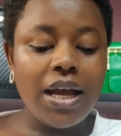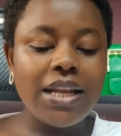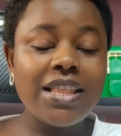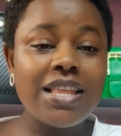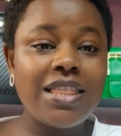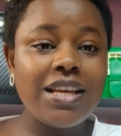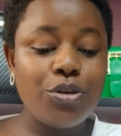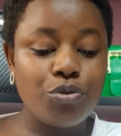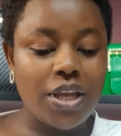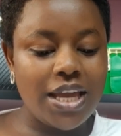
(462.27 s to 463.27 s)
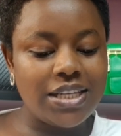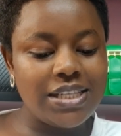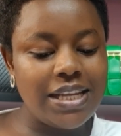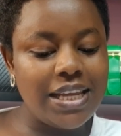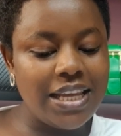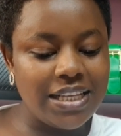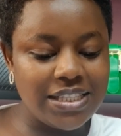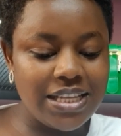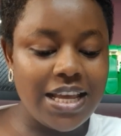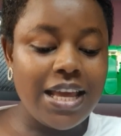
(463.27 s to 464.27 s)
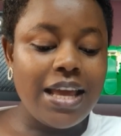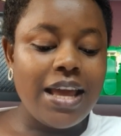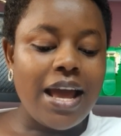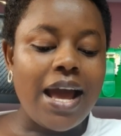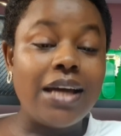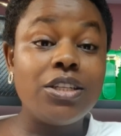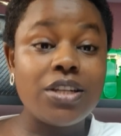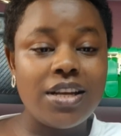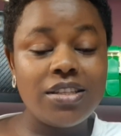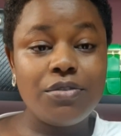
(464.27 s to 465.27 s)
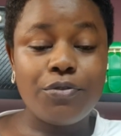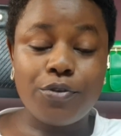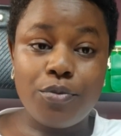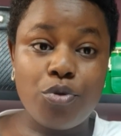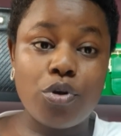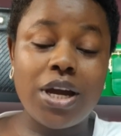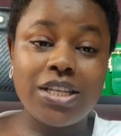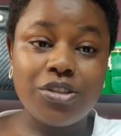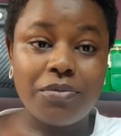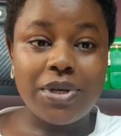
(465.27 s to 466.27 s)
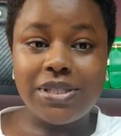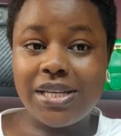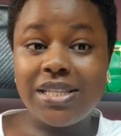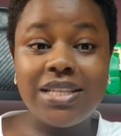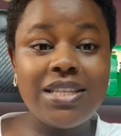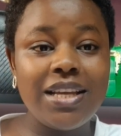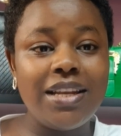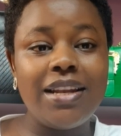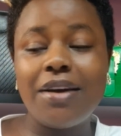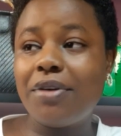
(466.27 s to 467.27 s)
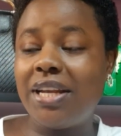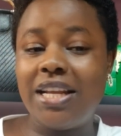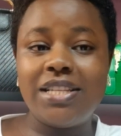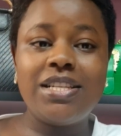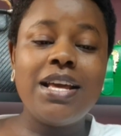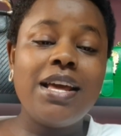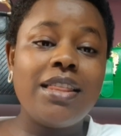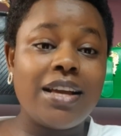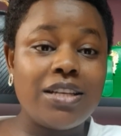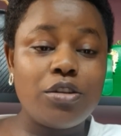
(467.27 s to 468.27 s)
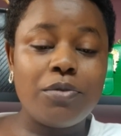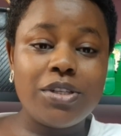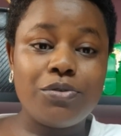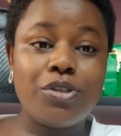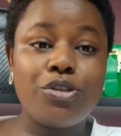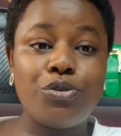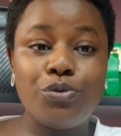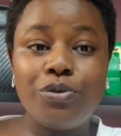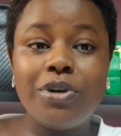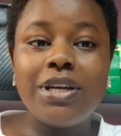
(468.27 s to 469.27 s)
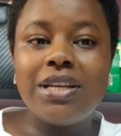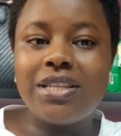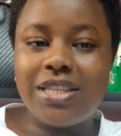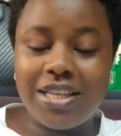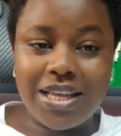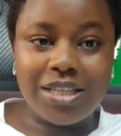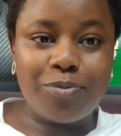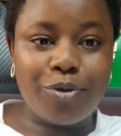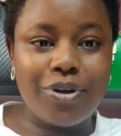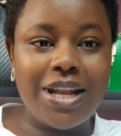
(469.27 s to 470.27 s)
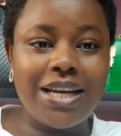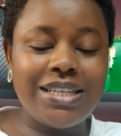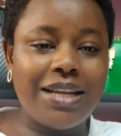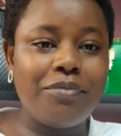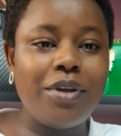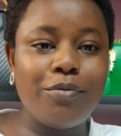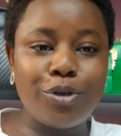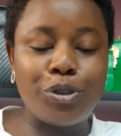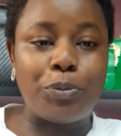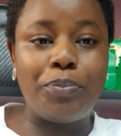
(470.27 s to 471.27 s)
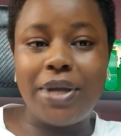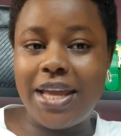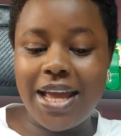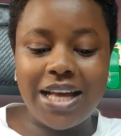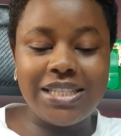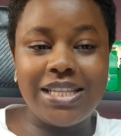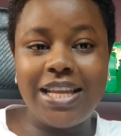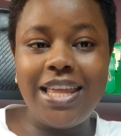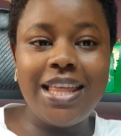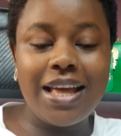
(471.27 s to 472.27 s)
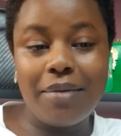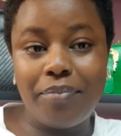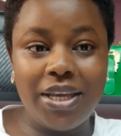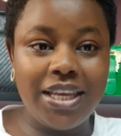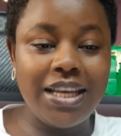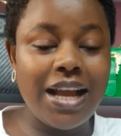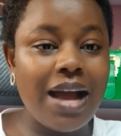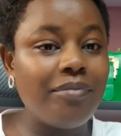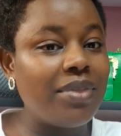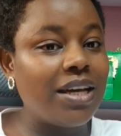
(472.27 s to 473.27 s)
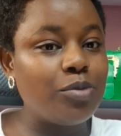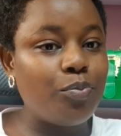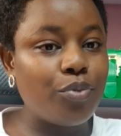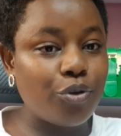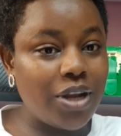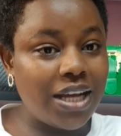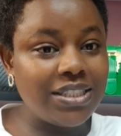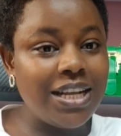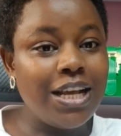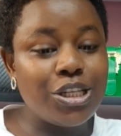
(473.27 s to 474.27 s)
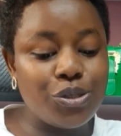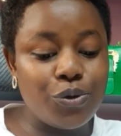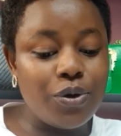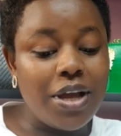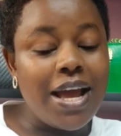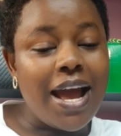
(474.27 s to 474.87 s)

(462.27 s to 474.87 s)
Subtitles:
Another thing you get is trust from your customers. As I said, nowadays the customers want to see that product and be able to pay as they are picking up that product. So